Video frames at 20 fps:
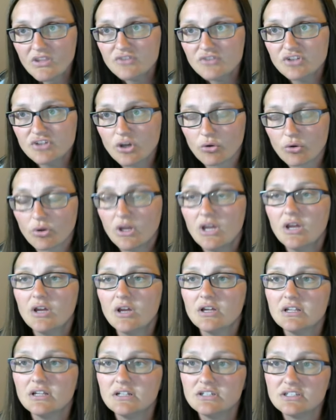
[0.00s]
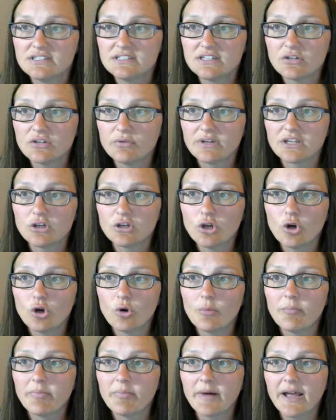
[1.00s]
So, just a quick
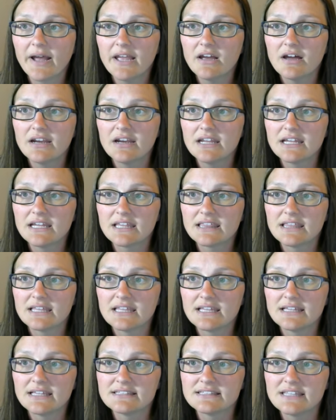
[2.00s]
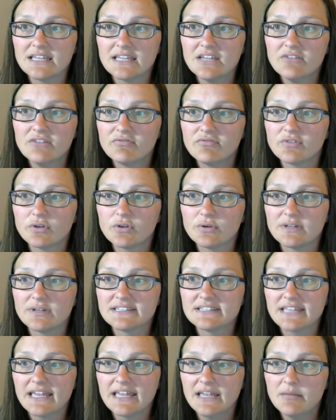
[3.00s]
note, biotic things
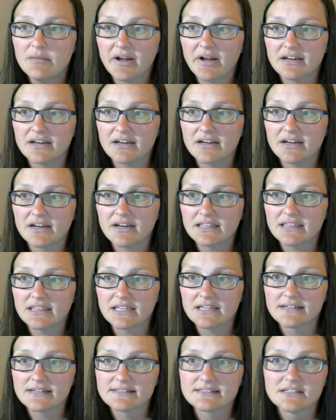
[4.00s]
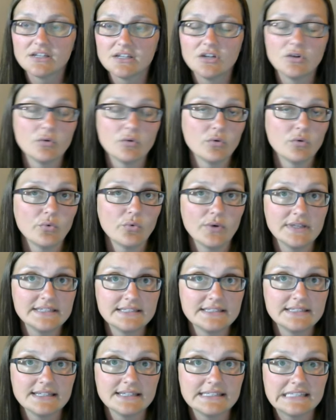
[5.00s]
influence abiotic things.
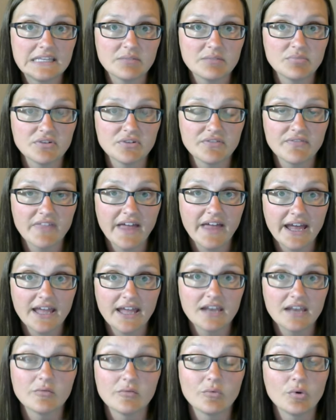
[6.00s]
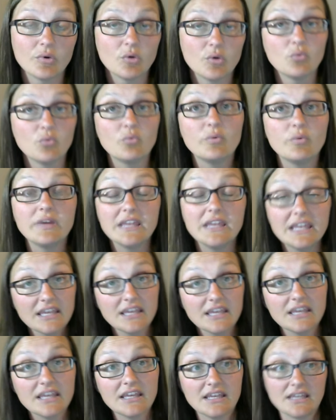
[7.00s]
What's an example of that? Well,
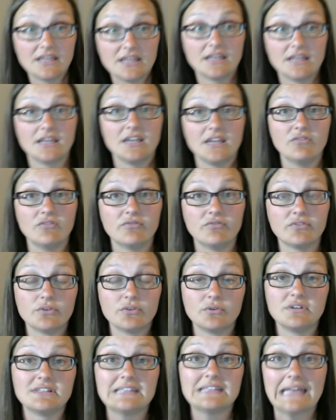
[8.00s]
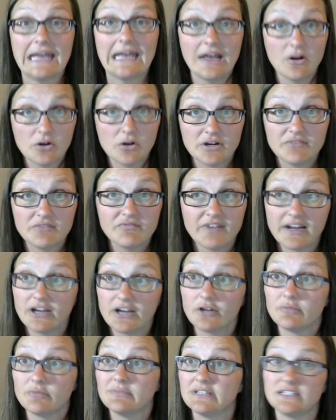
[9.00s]
we influence our
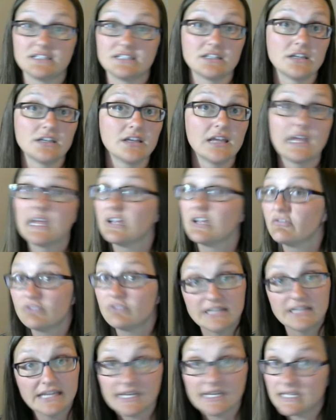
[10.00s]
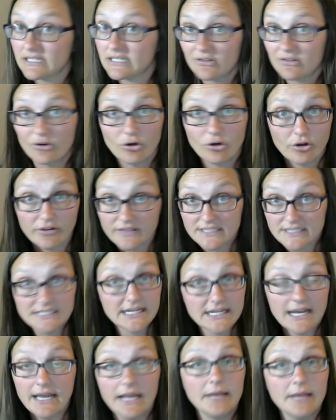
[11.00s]
environment every day, all the
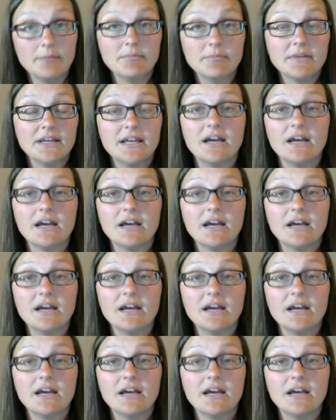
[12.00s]
time.